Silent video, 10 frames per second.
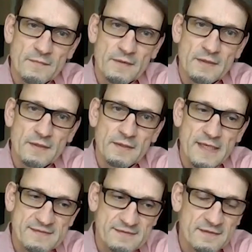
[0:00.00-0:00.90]

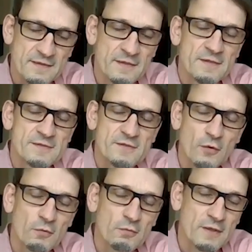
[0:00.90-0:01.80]
Yes.
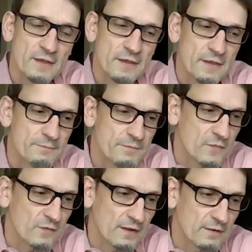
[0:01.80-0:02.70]
So
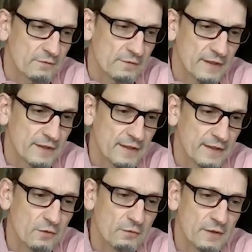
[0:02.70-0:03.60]
right
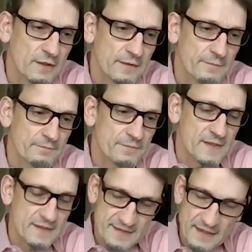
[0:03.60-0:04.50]
now,
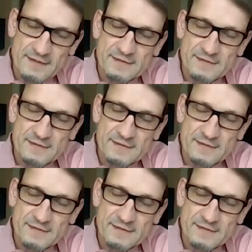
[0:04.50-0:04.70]
exactly.